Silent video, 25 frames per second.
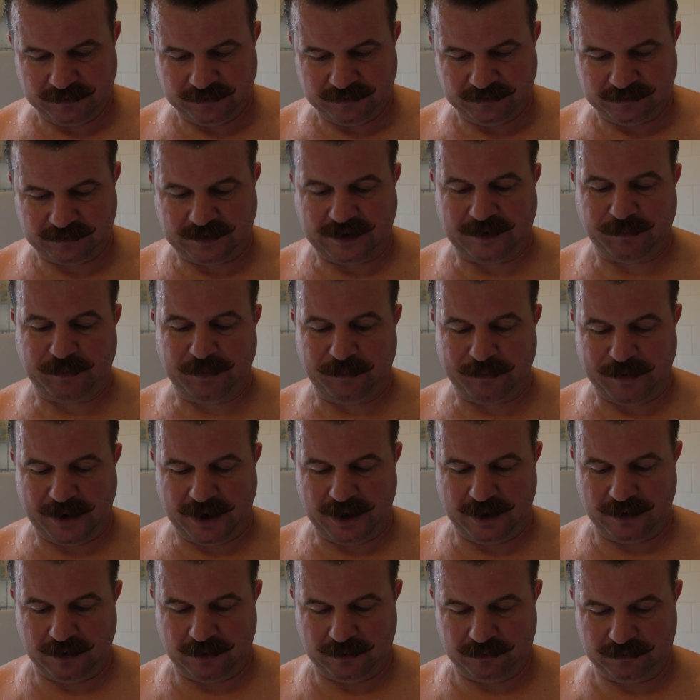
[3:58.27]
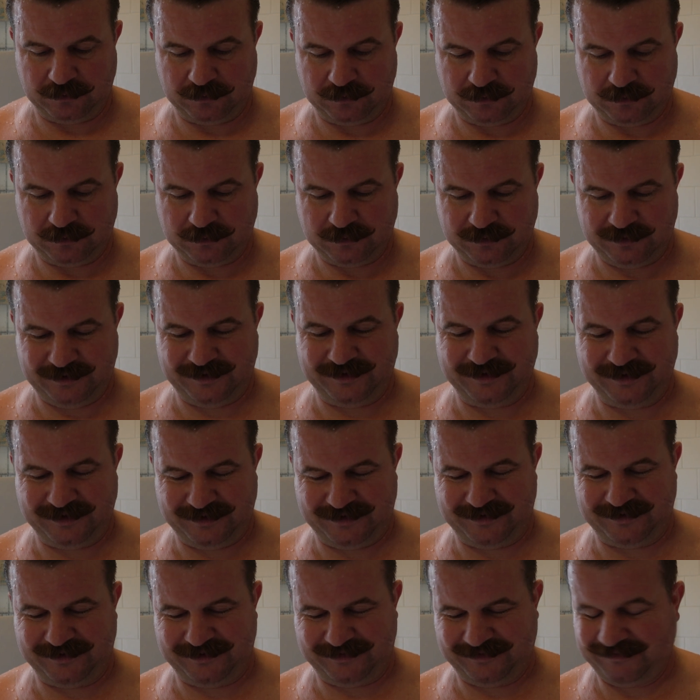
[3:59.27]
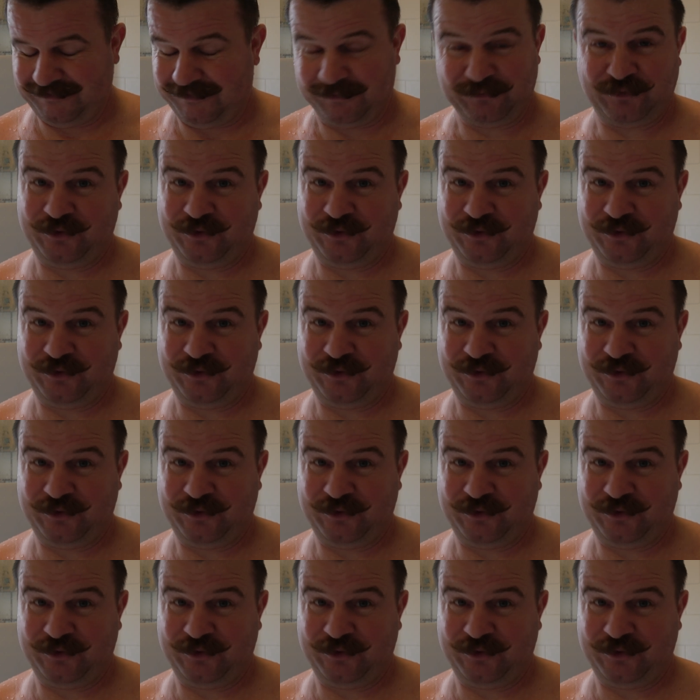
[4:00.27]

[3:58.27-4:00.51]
Scapicchio. I'm